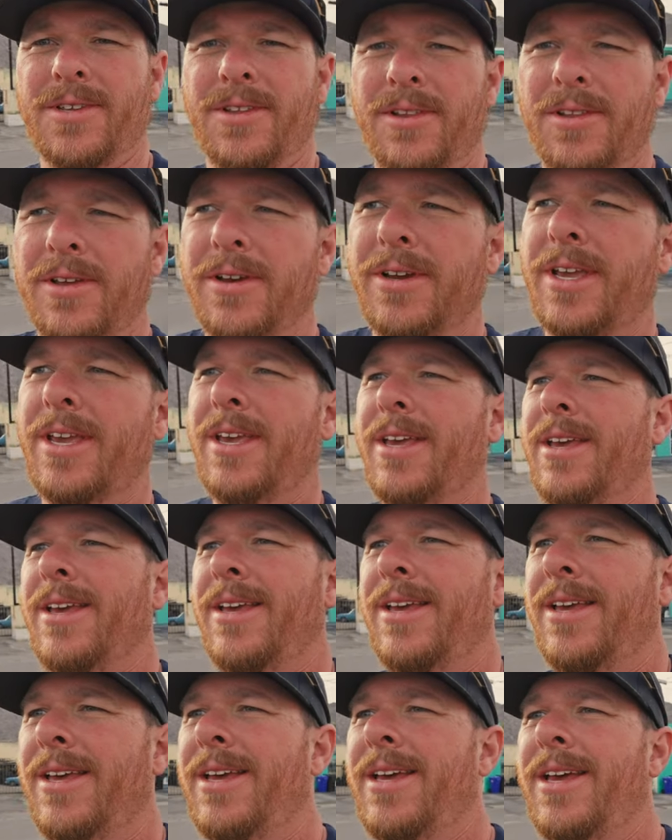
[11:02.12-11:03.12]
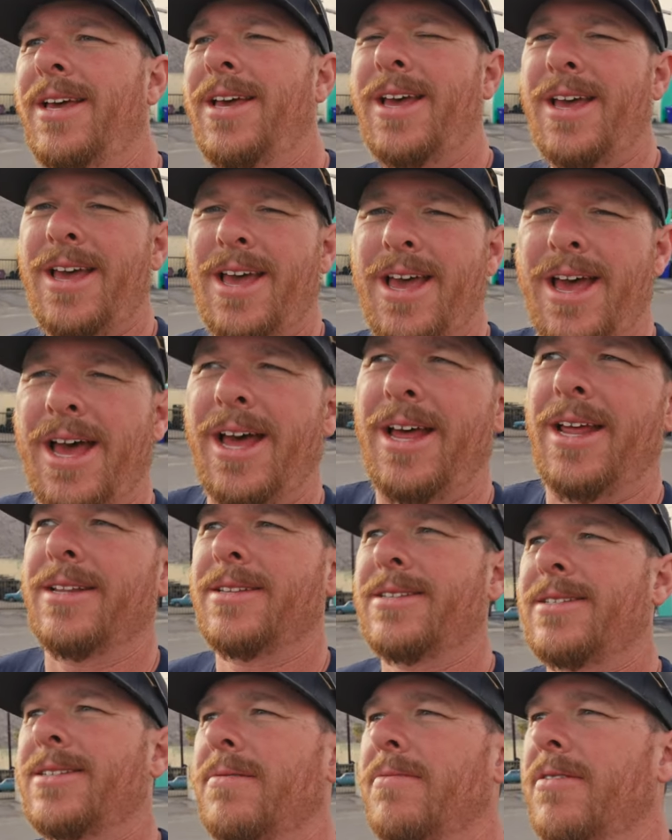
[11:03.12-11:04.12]
a look at
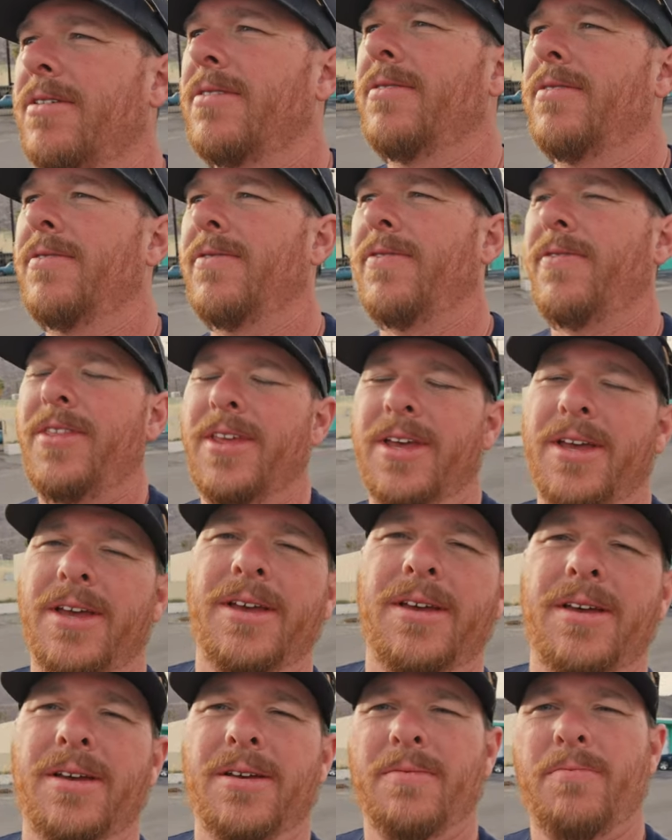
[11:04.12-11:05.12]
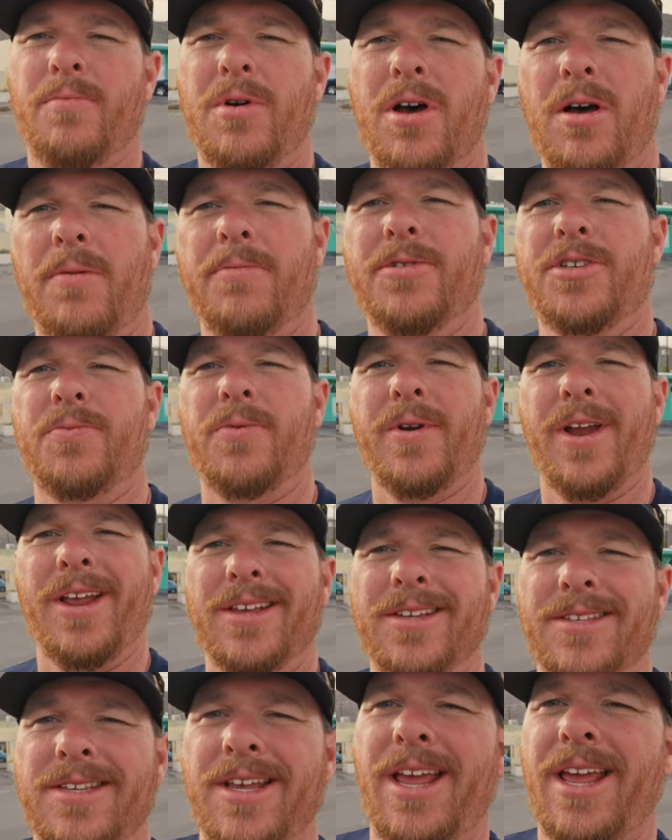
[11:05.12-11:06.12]
some of the Palm
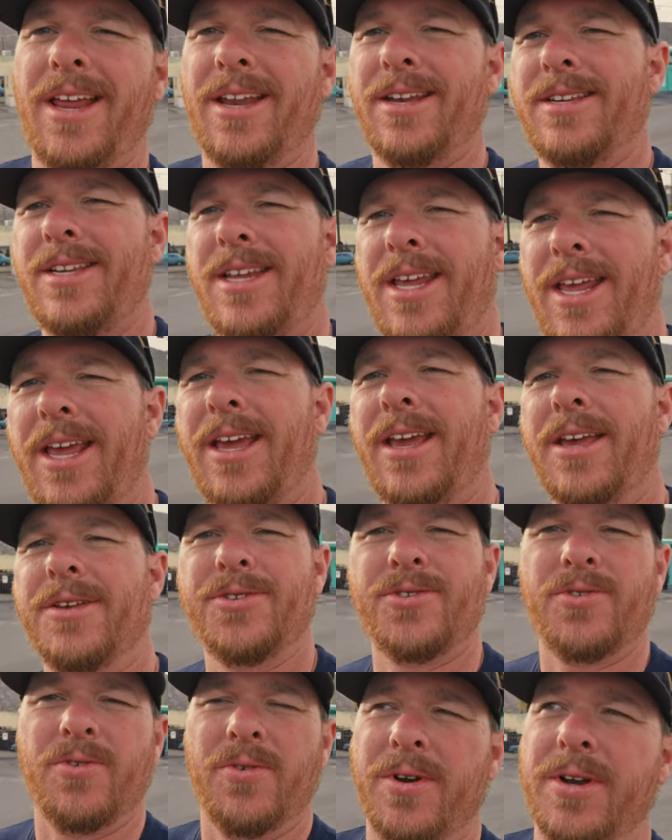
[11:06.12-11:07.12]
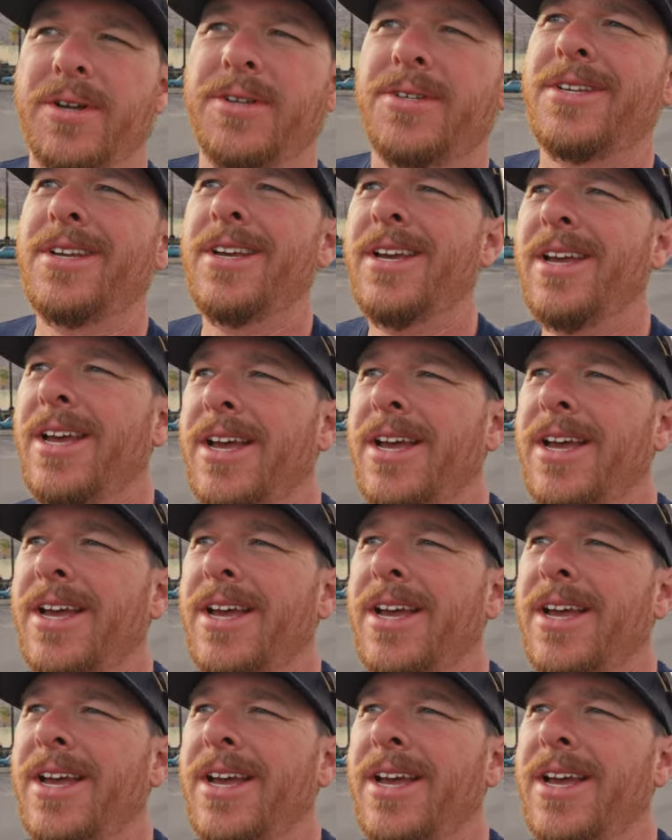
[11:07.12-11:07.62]
Springs antique stores.